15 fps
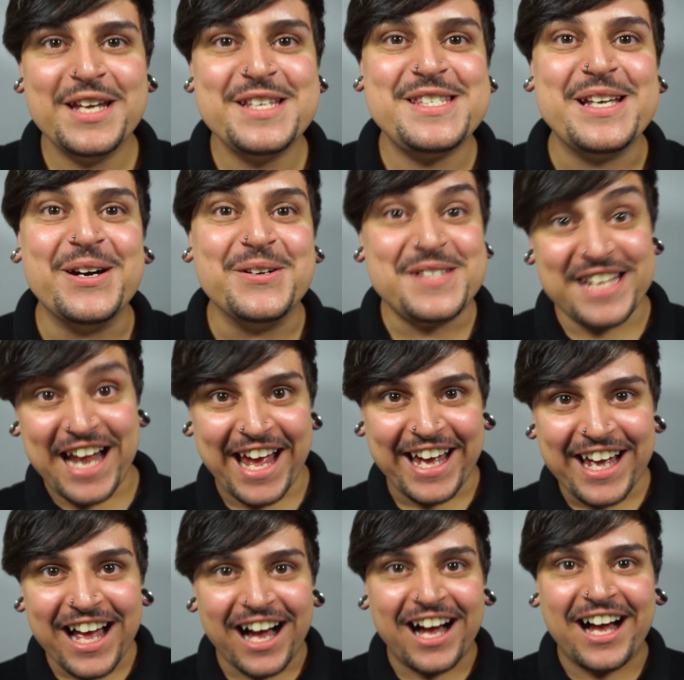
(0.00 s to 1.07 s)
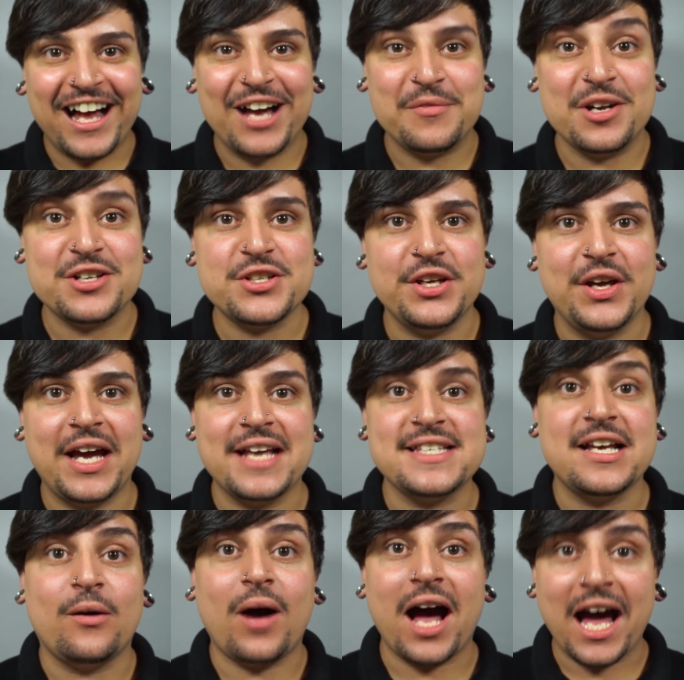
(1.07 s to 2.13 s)
So today I'm going to show you
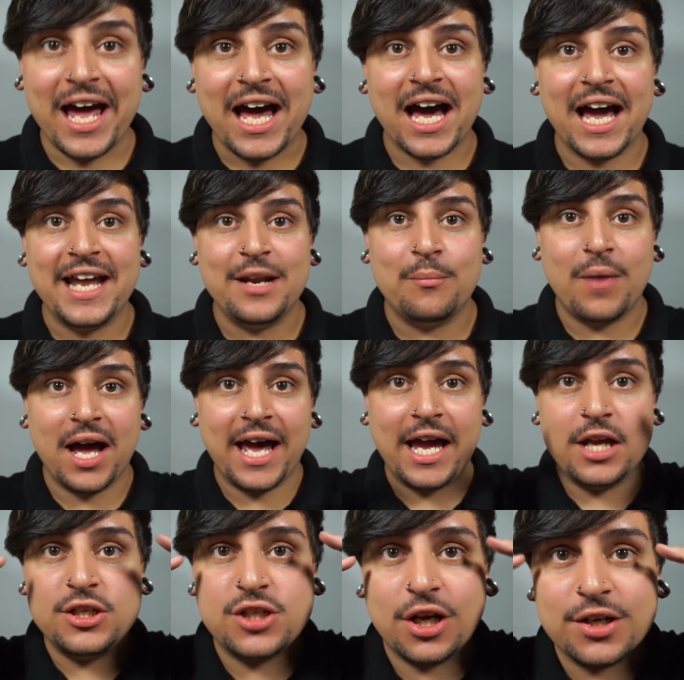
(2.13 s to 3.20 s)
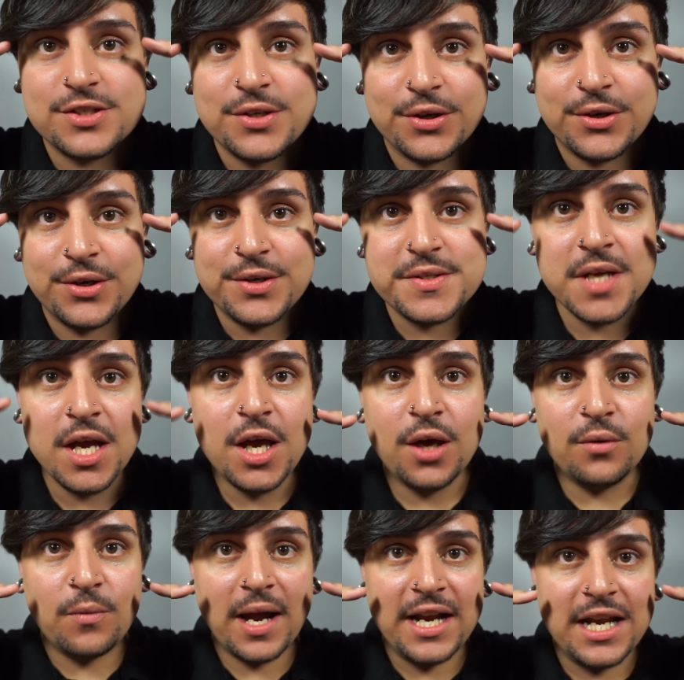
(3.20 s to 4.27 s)
guys how I hide my dark circles,
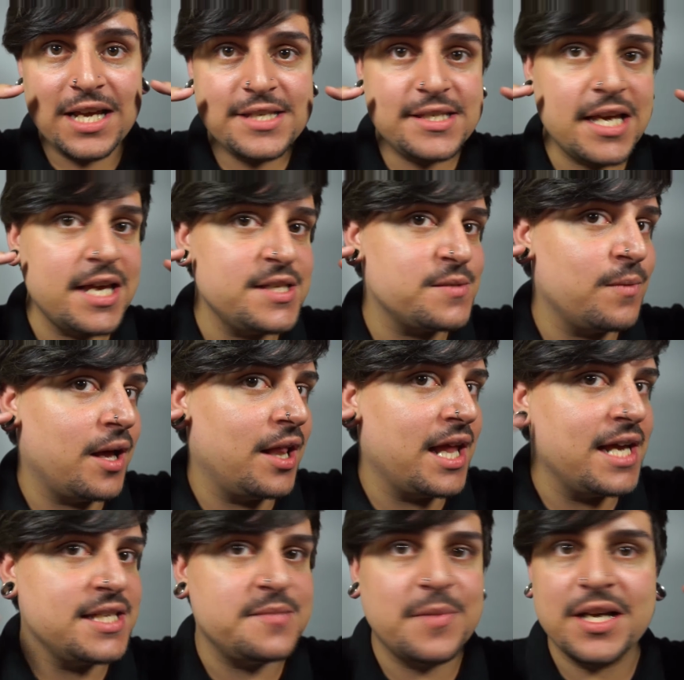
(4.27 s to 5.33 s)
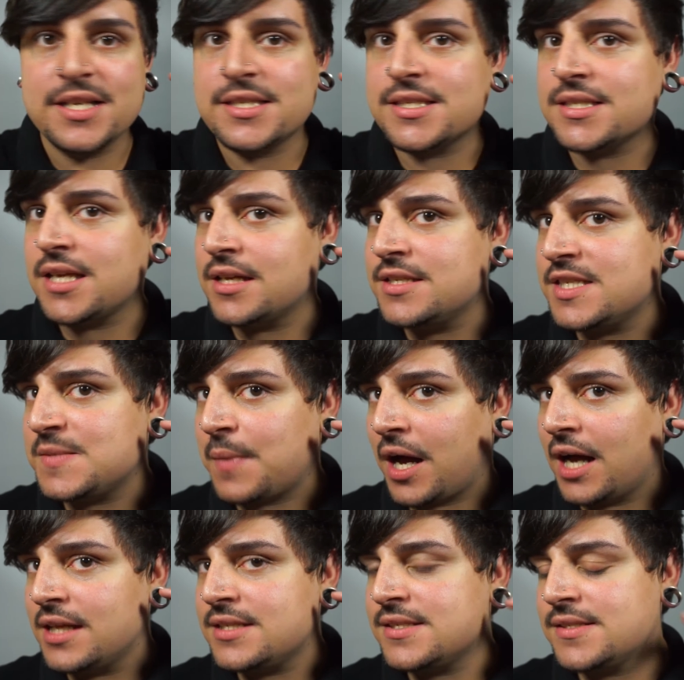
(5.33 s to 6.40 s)
redness, as well as my
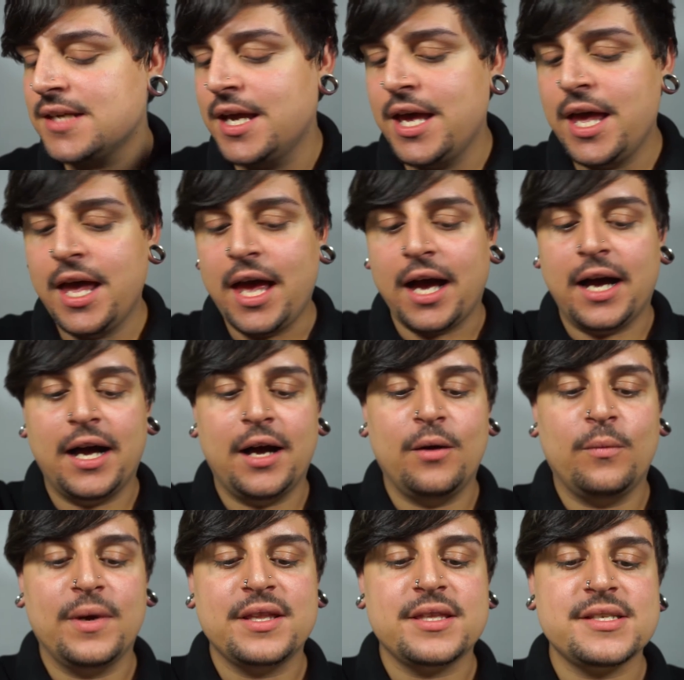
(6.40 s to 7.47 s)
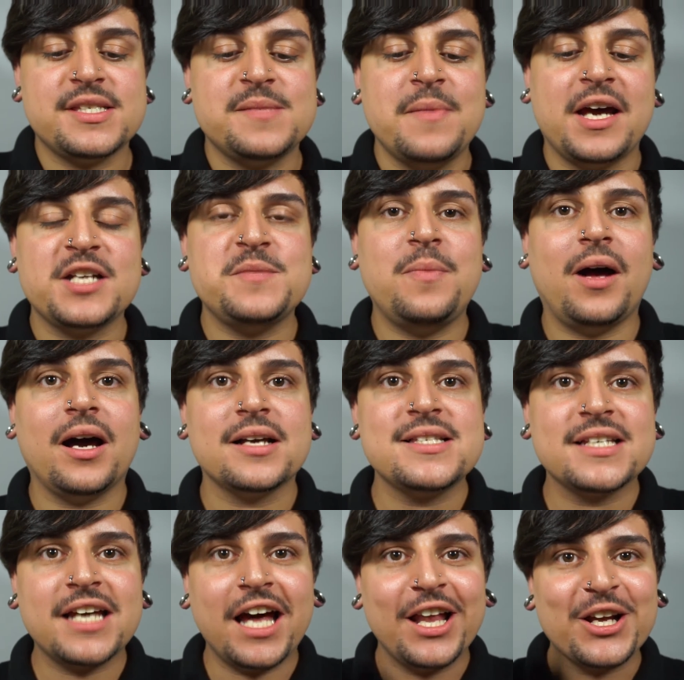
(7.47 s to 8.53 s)
sunspots with
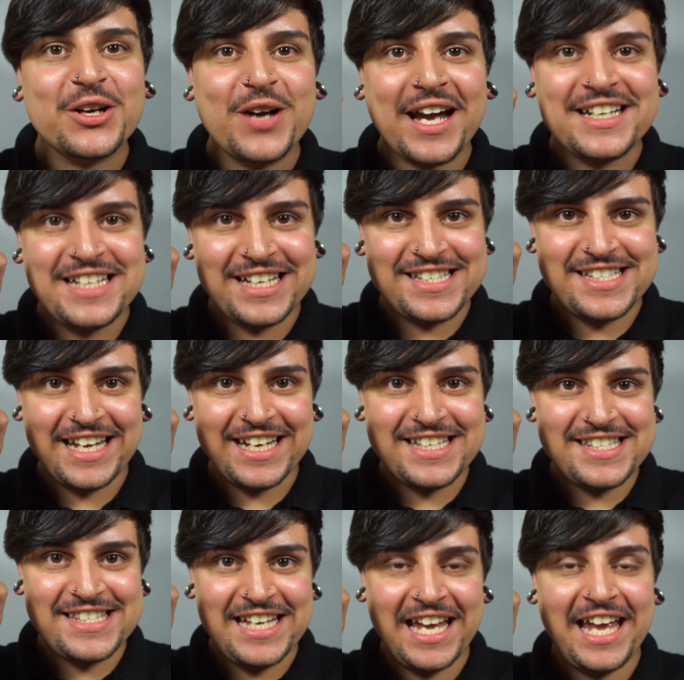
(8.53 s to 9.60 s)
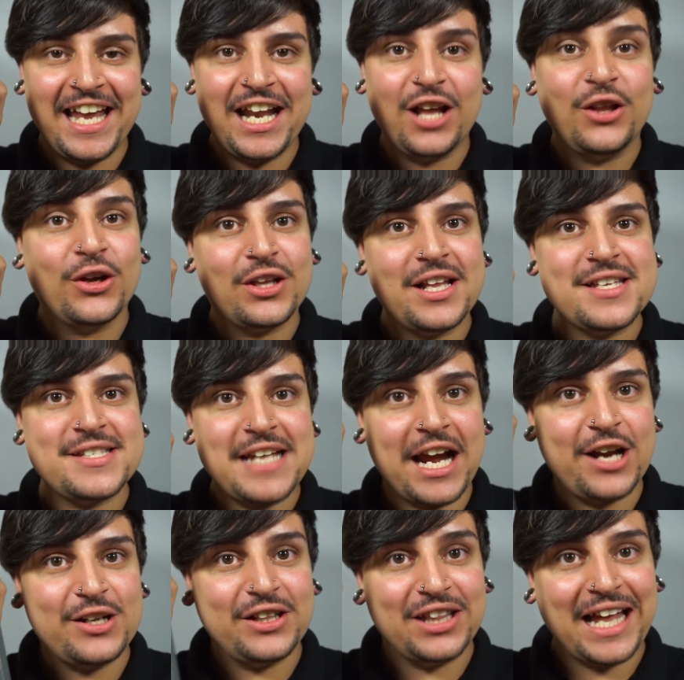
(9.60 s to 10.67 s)
Smashbox color correcting sticks in Look Less
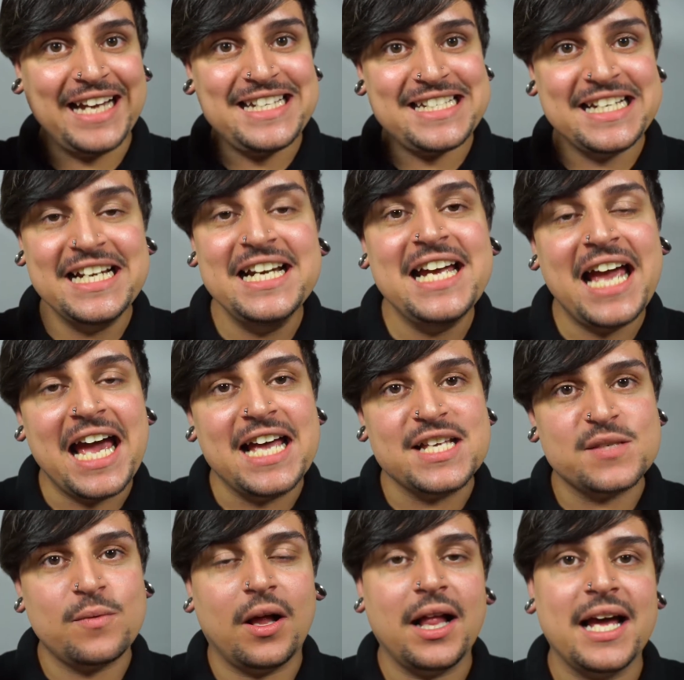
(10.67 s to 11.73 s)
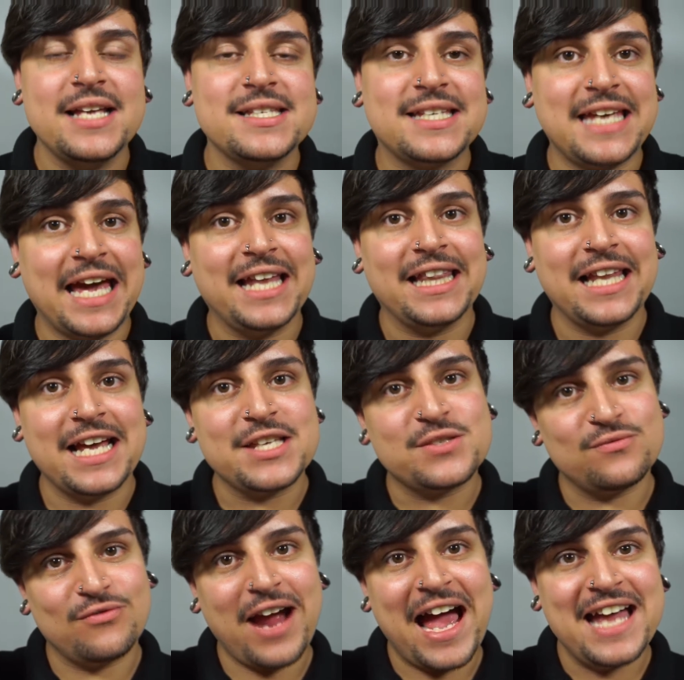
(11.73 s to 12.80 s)
Tired Light, as well as Get Less
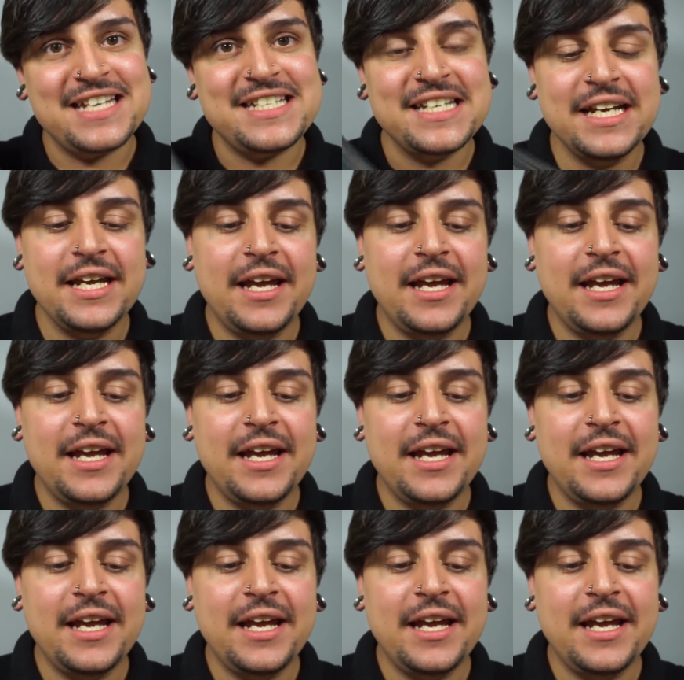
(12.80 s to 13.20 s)
Red.